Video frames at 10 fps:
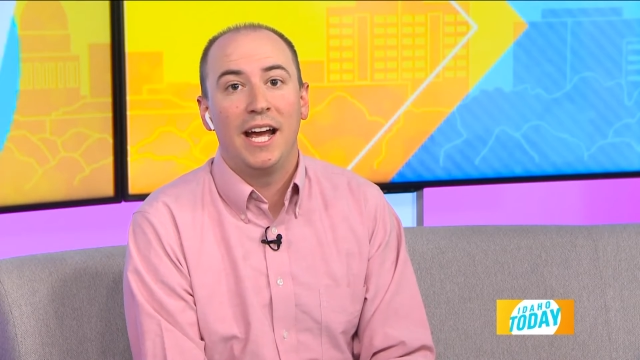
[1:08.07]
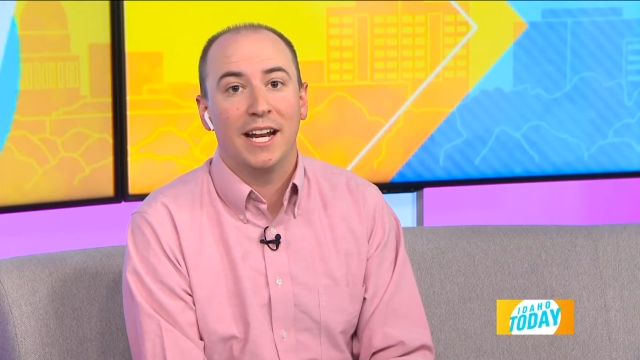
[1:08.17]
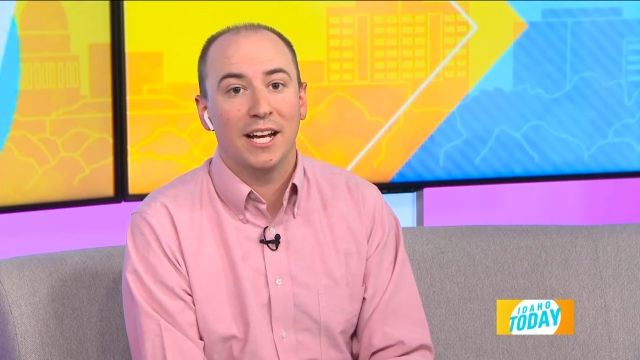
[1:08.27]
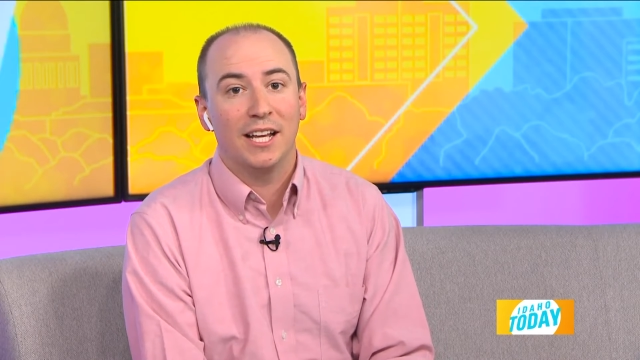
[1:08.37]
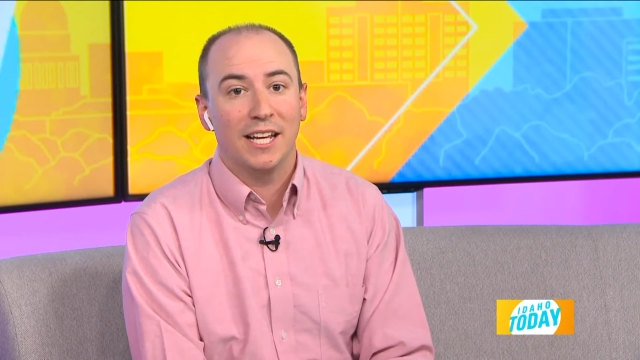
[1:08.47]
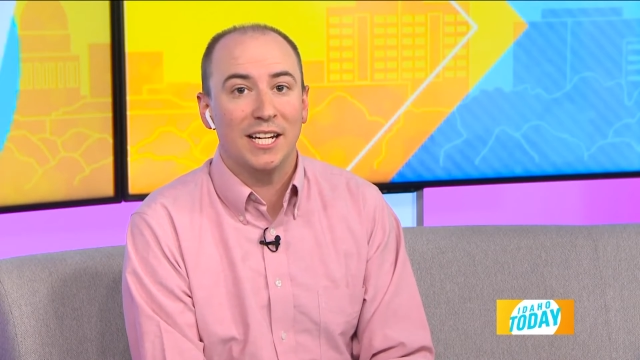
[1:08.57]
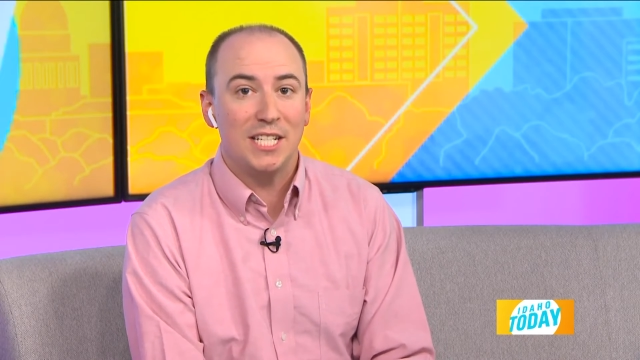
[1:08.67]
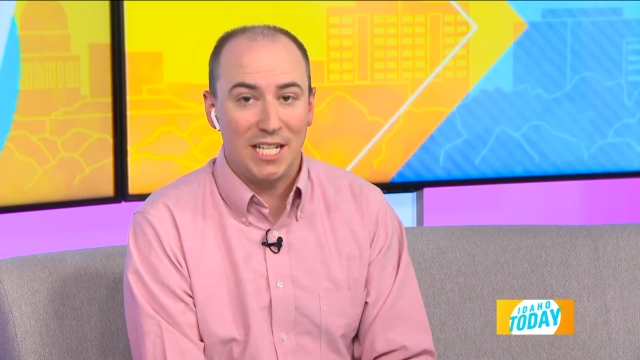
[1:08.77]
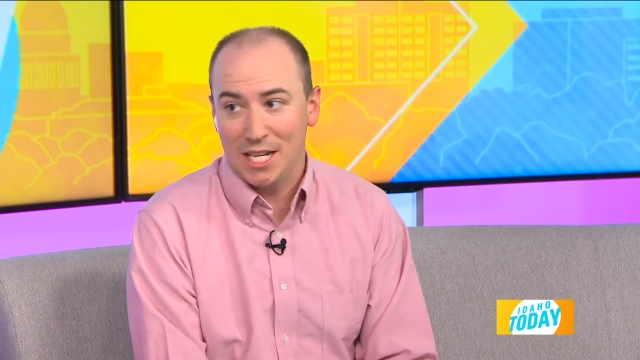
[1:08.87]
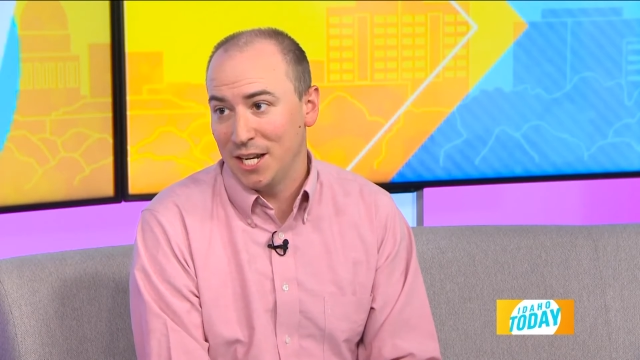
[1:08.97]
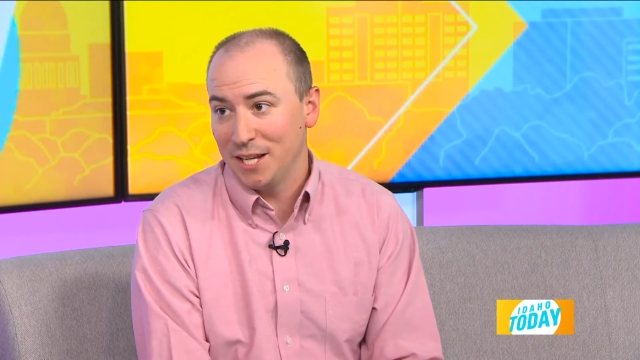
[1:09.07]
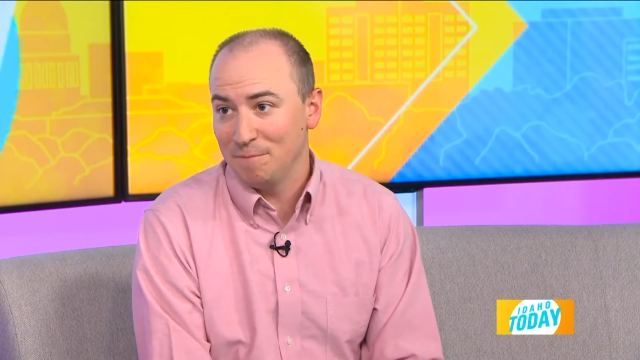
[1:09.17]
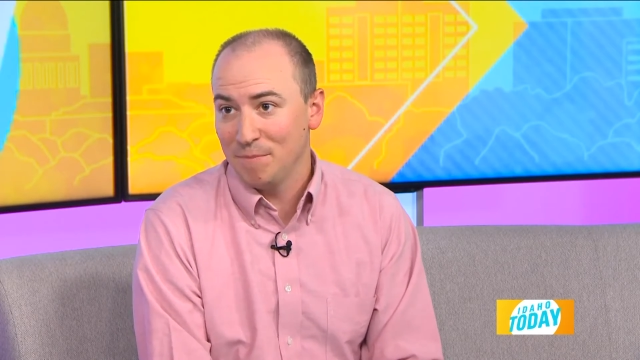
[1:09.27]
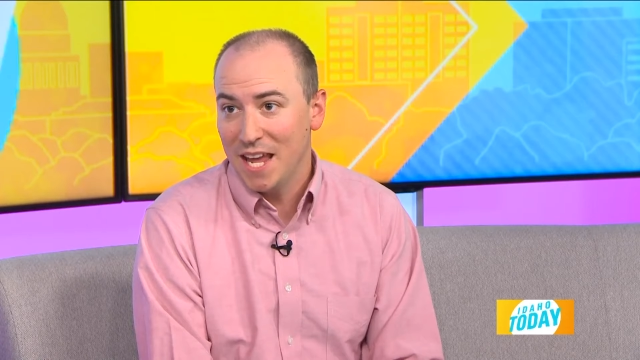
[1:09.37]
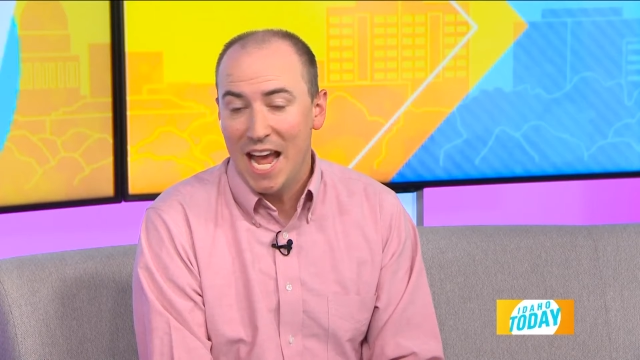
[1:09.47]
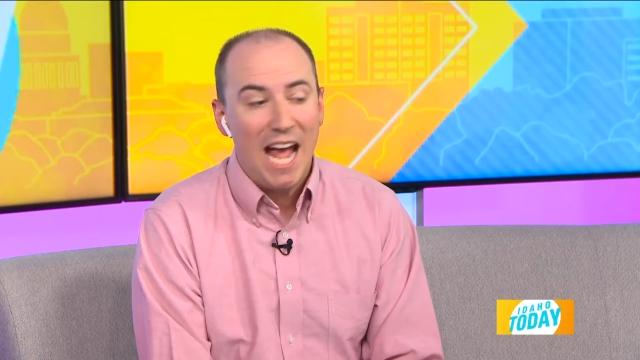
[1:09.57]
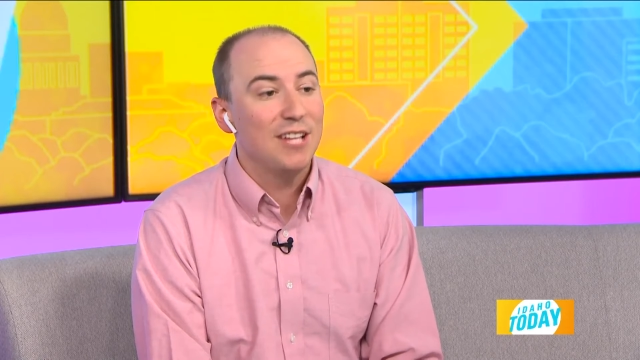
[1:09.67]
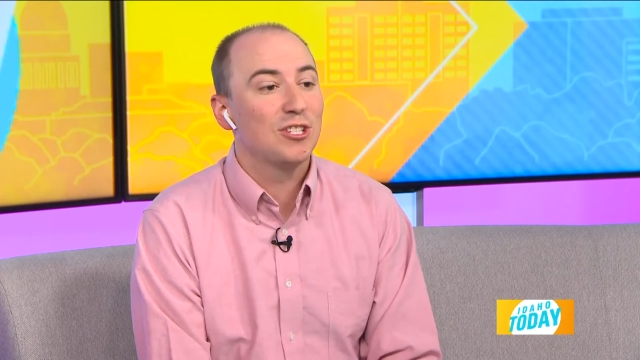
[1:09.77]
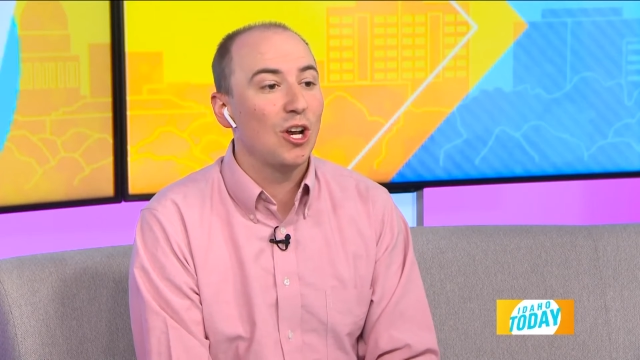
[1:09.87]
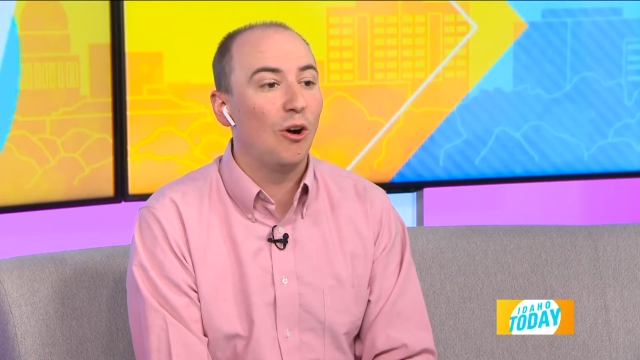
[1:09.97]
and I got like a D on it.
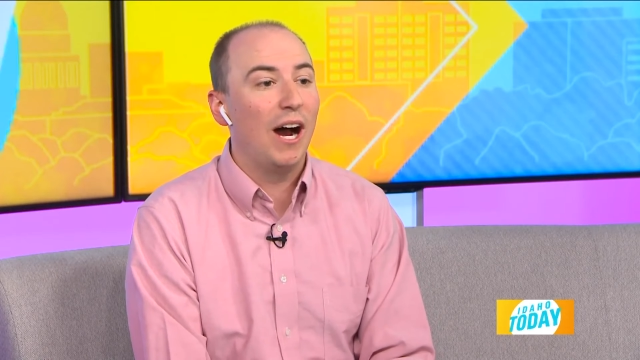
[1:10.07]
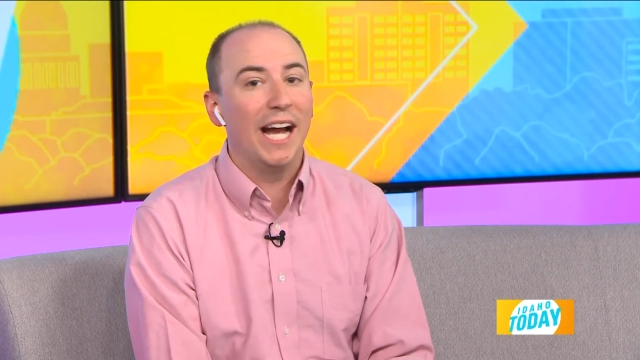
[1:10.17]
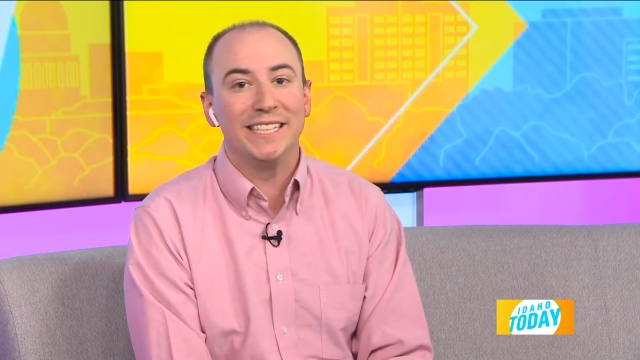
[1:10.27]
And so oh.